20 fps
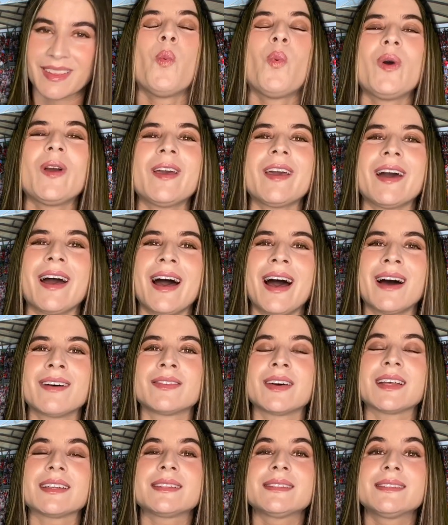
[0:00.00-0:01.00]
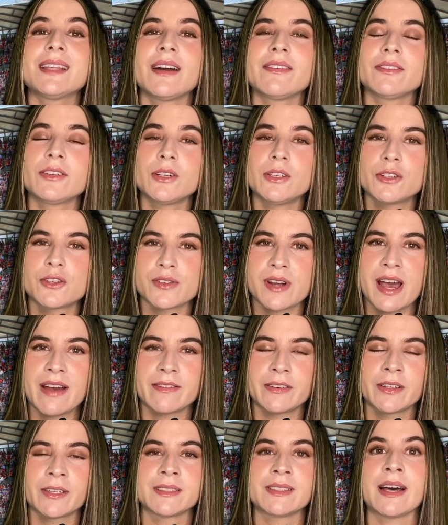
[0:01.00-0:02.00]
We have several
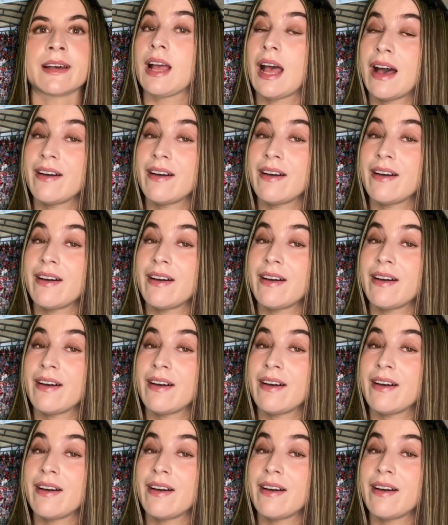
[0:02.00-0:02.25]
drivers that